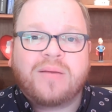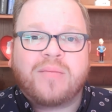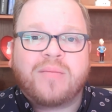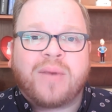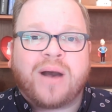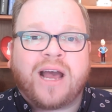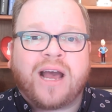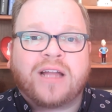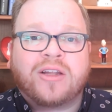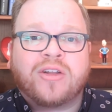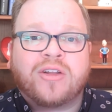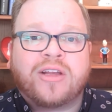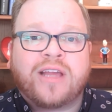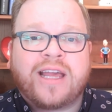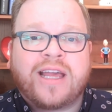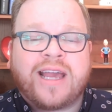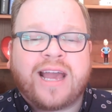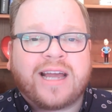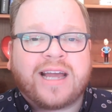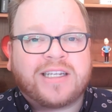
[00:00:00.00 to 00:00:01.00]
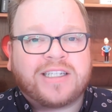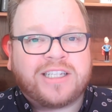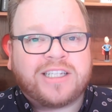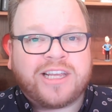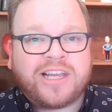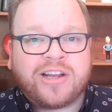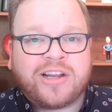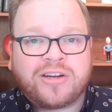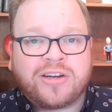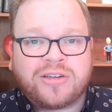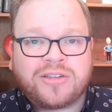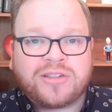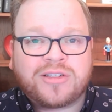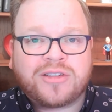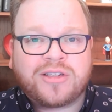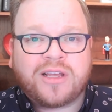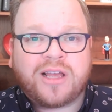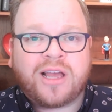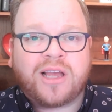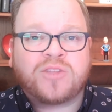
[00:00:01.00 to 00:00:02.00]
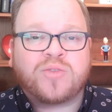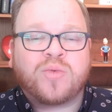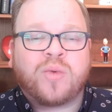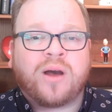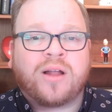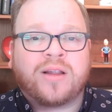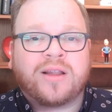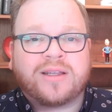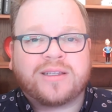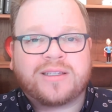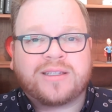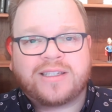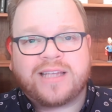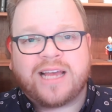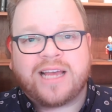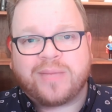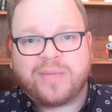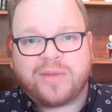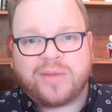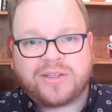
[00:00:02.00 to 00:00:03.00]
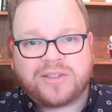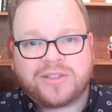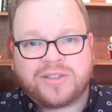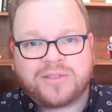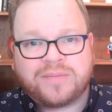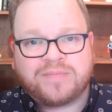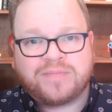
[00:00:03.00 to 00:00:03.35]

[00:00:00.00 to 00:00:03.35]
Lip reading: by looking at tiers as well as segments.